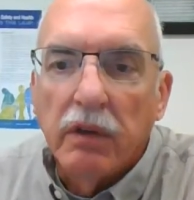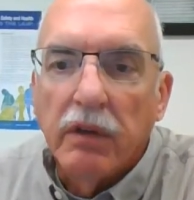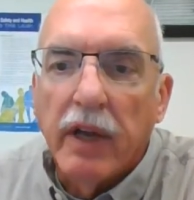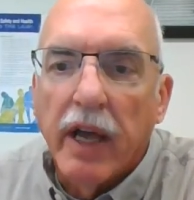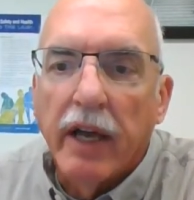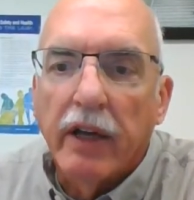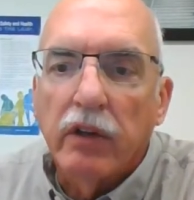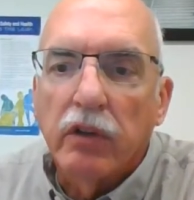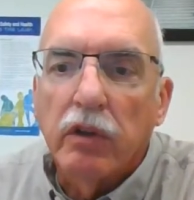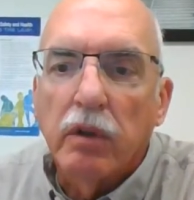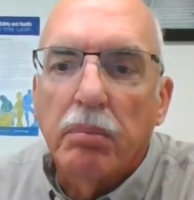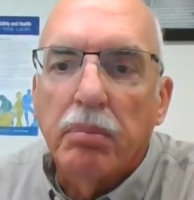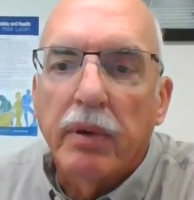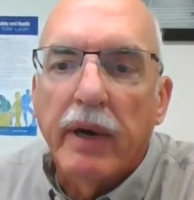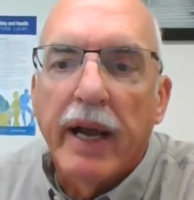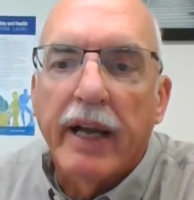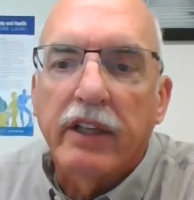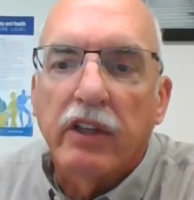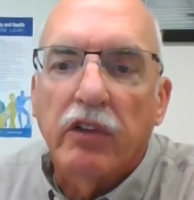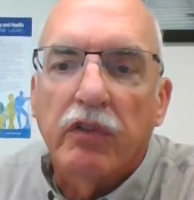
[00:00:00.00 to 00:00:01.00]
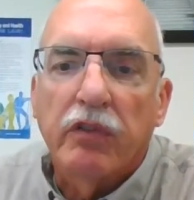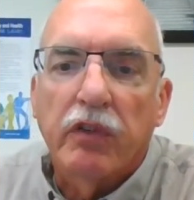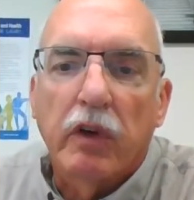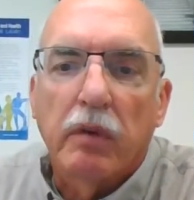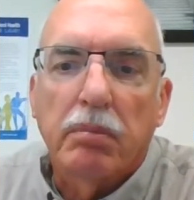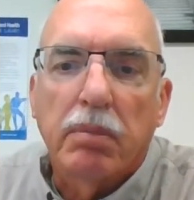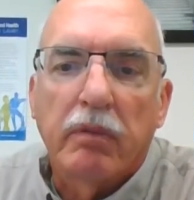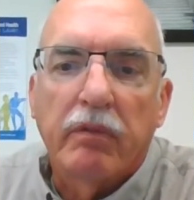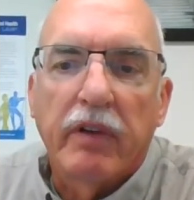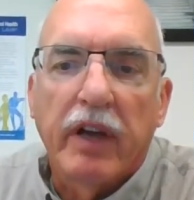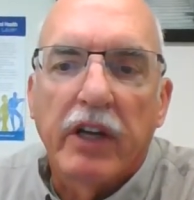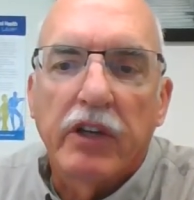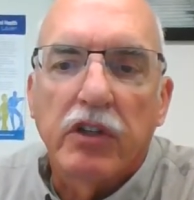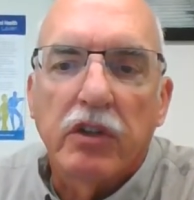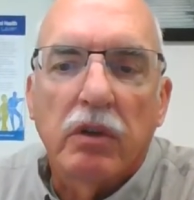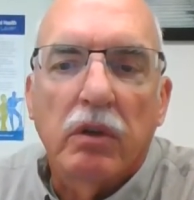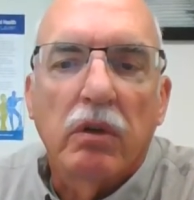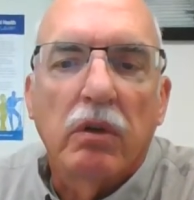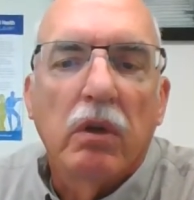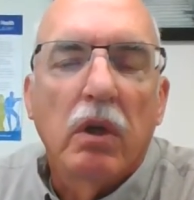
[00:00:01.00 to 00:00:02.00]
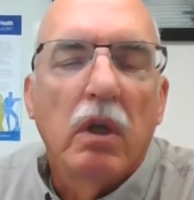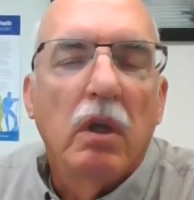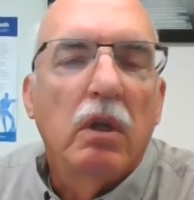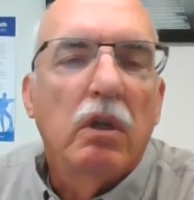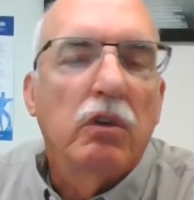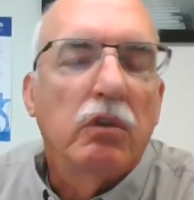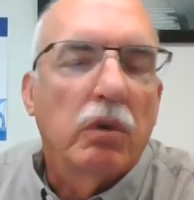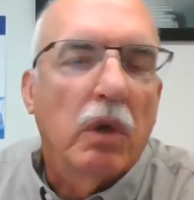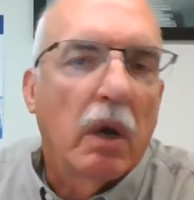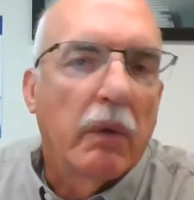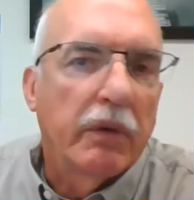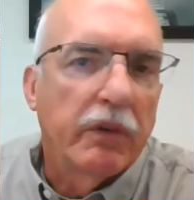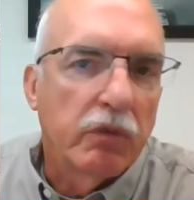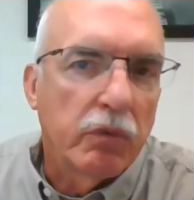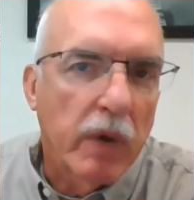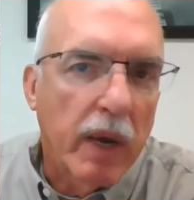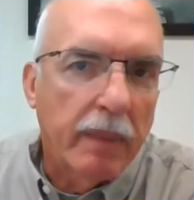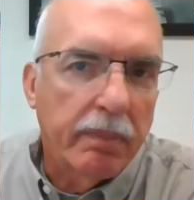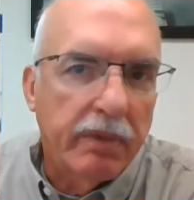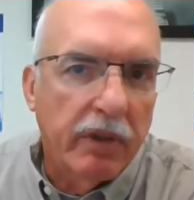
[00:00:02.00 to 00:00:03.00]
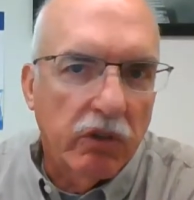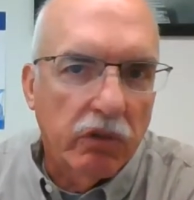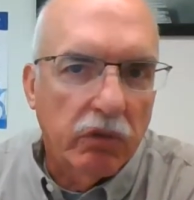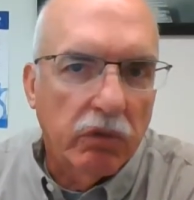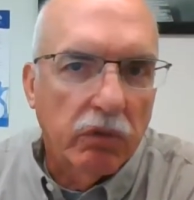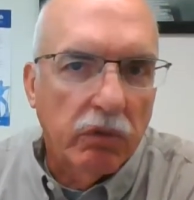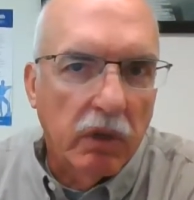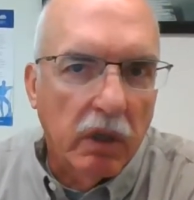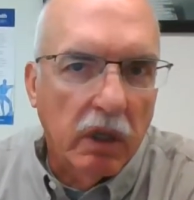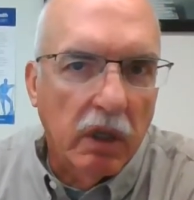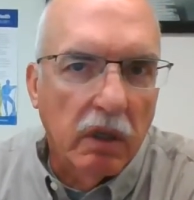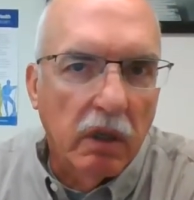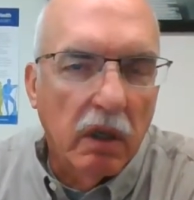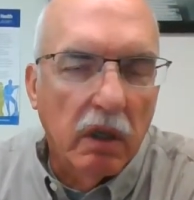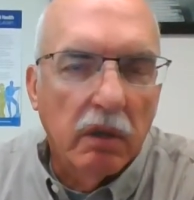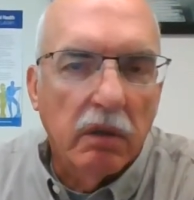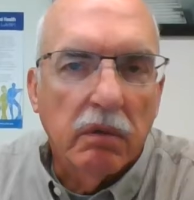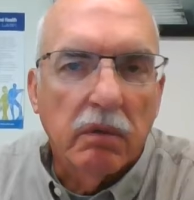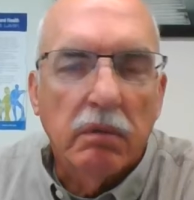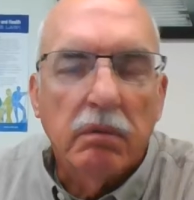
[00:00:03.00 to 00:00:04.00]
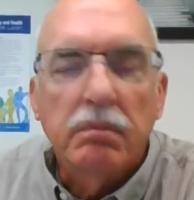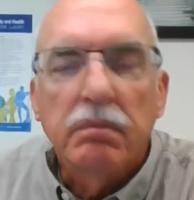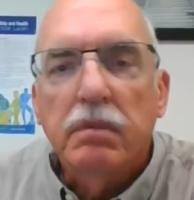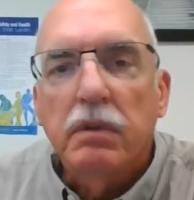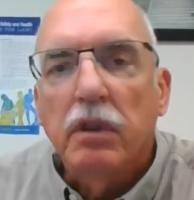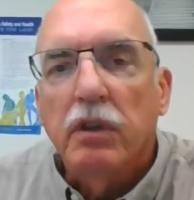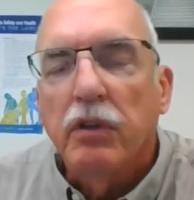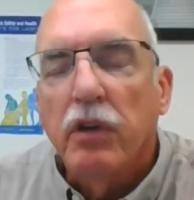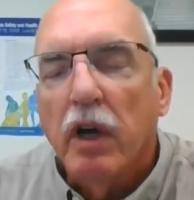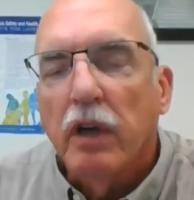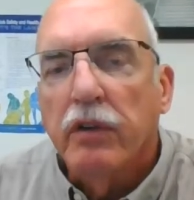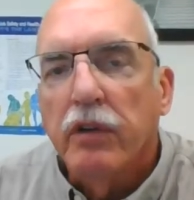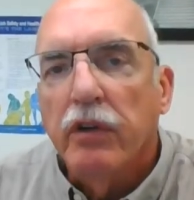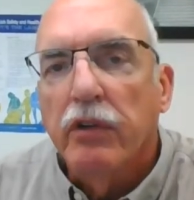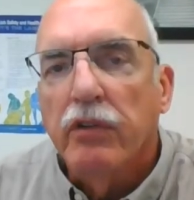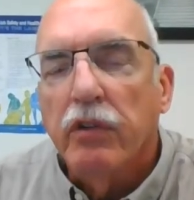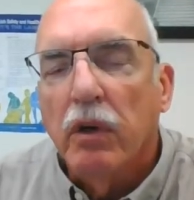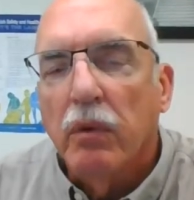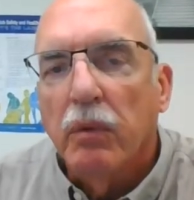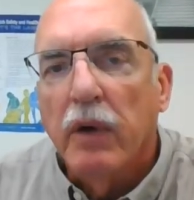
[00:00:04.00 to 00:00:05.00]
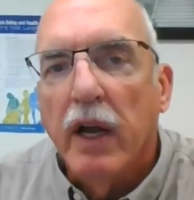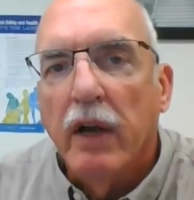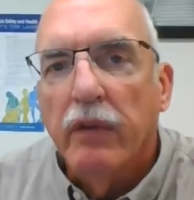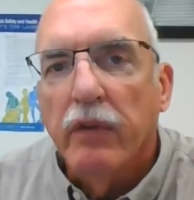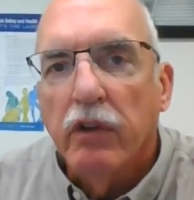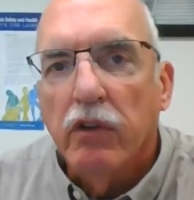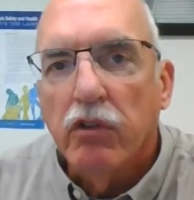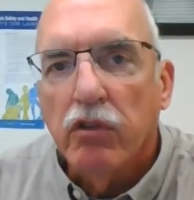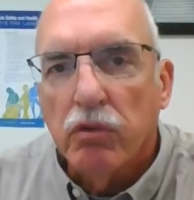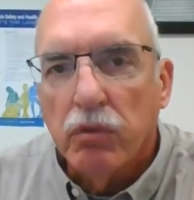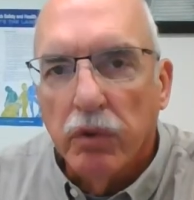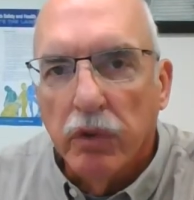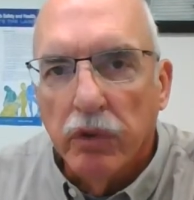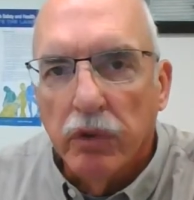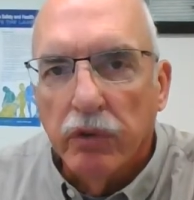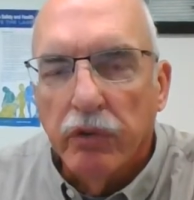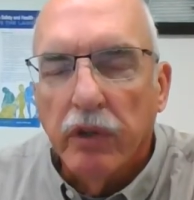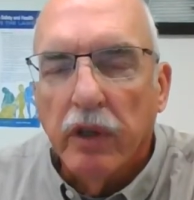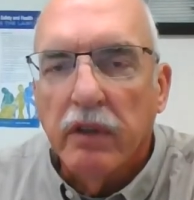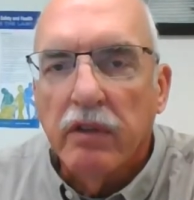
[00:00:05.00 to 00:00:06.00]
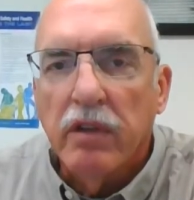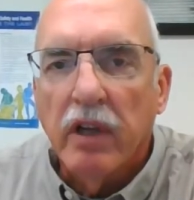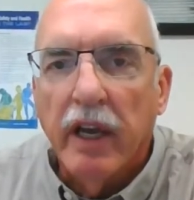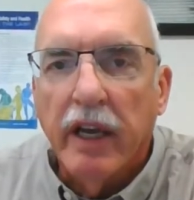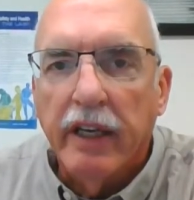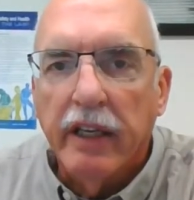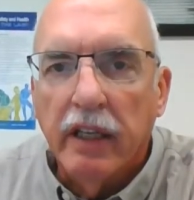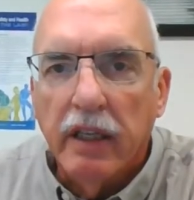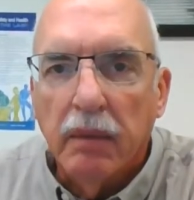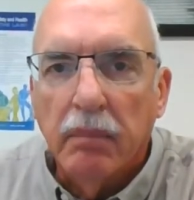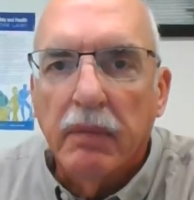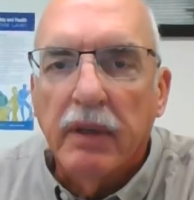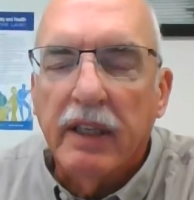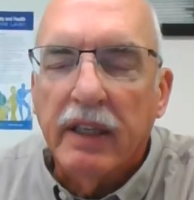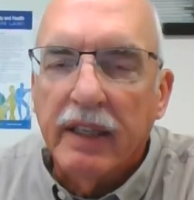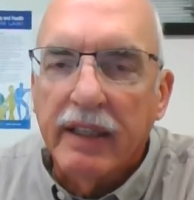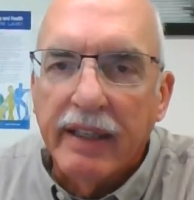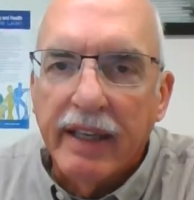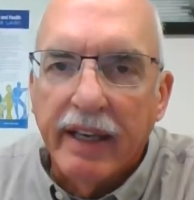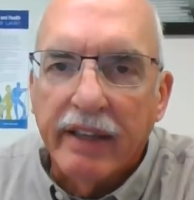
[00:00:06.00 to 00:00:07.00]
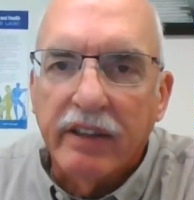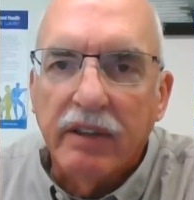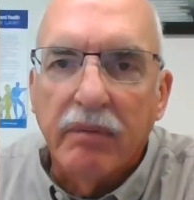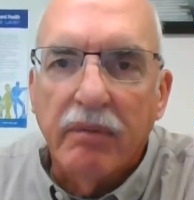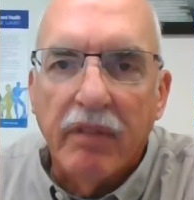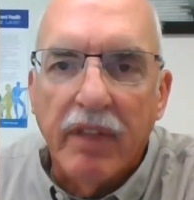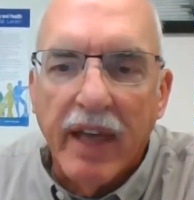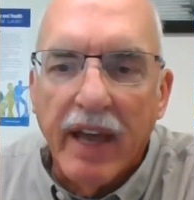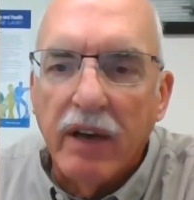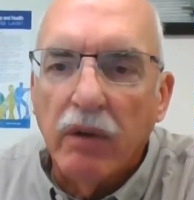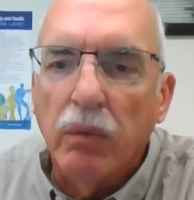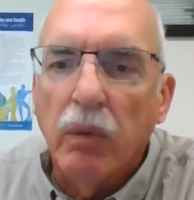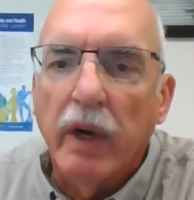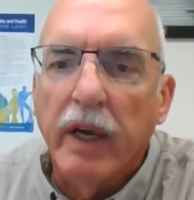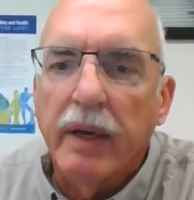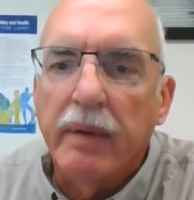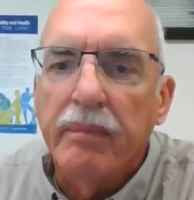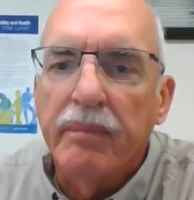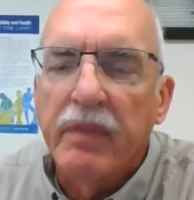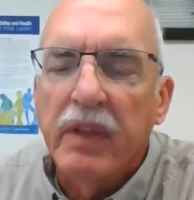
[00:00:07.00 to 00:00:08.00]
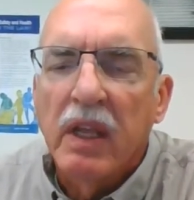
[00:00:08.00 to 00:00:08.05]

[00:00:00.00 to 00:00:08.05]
Not a good practice for a professional. So always wrap the conductors around the screws and tighten them and connect them that way.